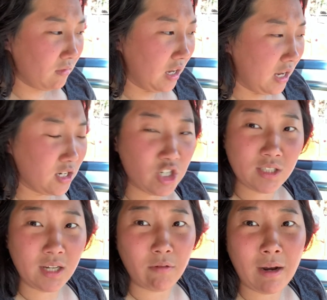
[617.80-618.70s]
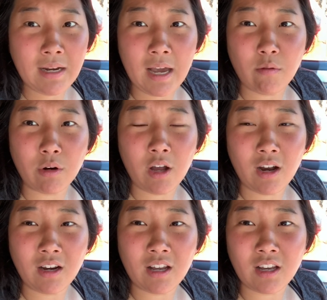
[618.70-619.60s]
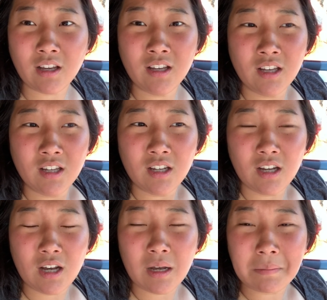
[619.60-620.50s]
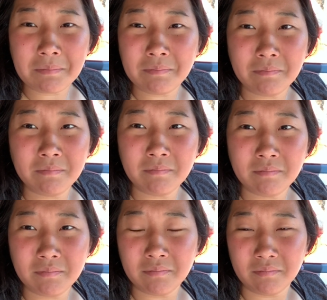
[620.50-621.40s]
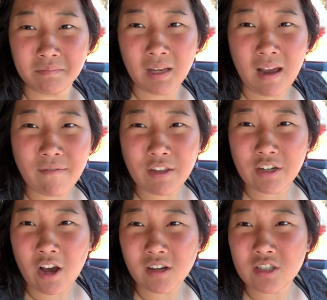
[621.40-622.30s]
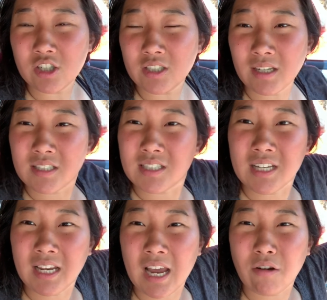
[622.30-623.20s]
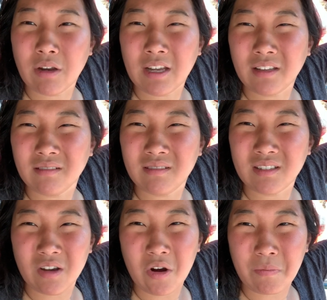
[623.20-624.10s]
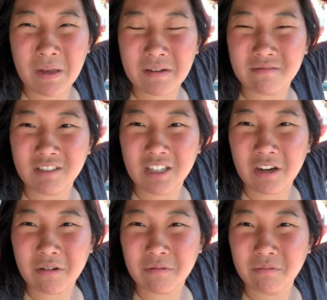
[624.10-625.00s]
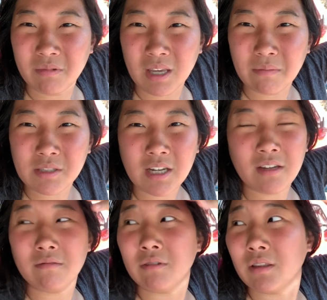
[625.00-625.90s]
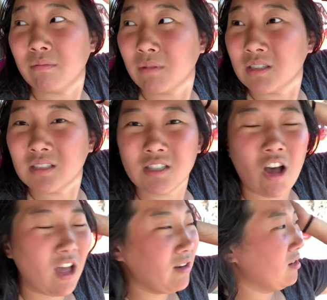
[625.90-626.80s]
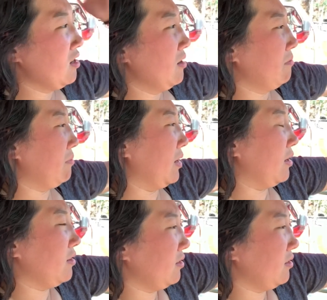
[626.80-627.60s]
and just like right now, we're not gonna um, have the dogs just like sitting out in a open, you know, campsite with because it's hot. But